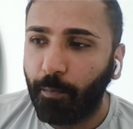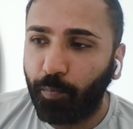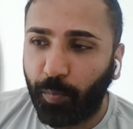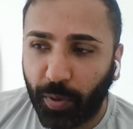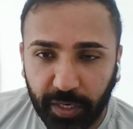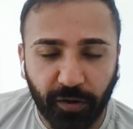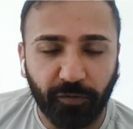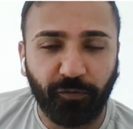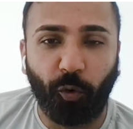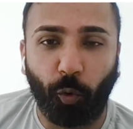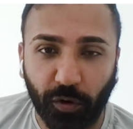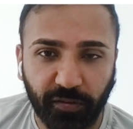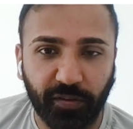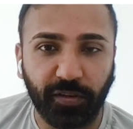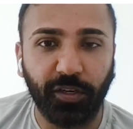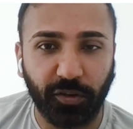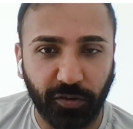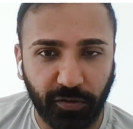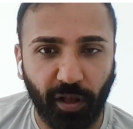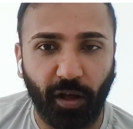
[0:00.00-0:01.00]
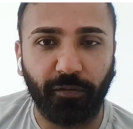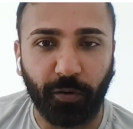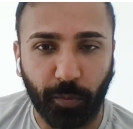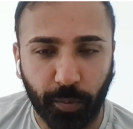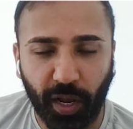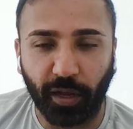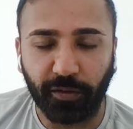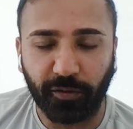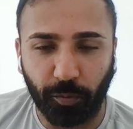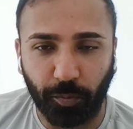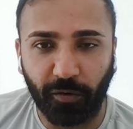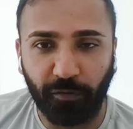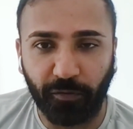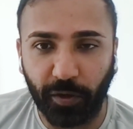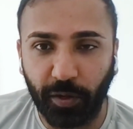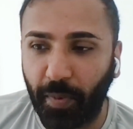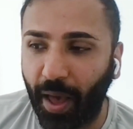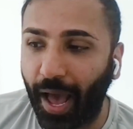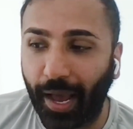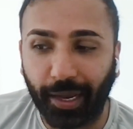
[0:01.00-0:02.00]
but divorcing yourself from customer
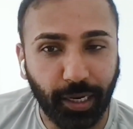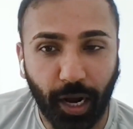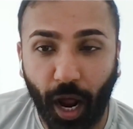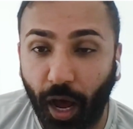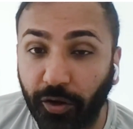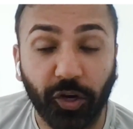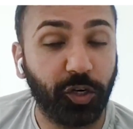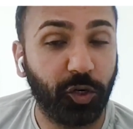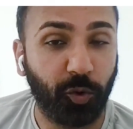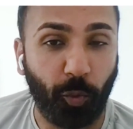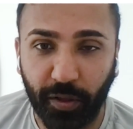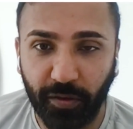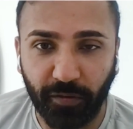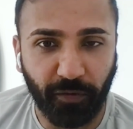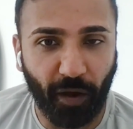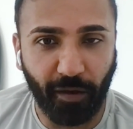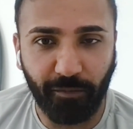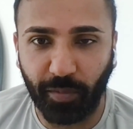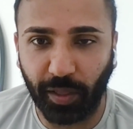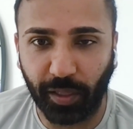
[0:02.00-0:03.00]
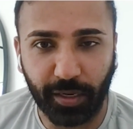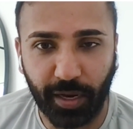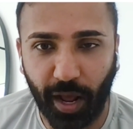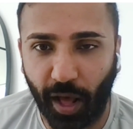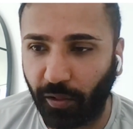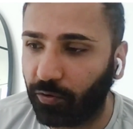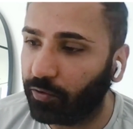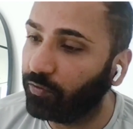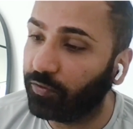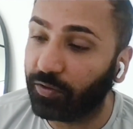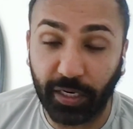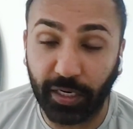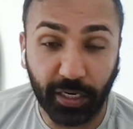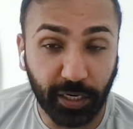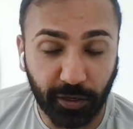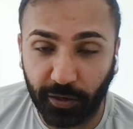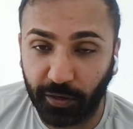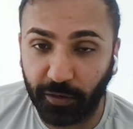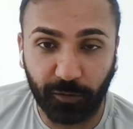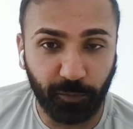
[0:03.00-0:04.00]
feedback at under $25 million a
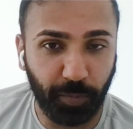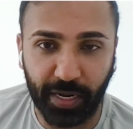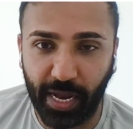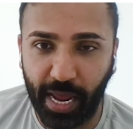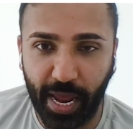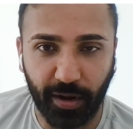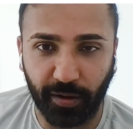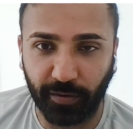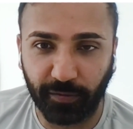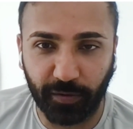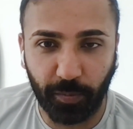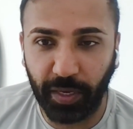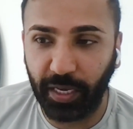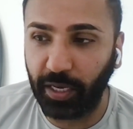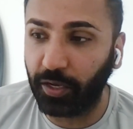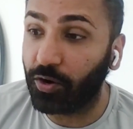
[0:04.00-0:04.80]
year is bananas to me.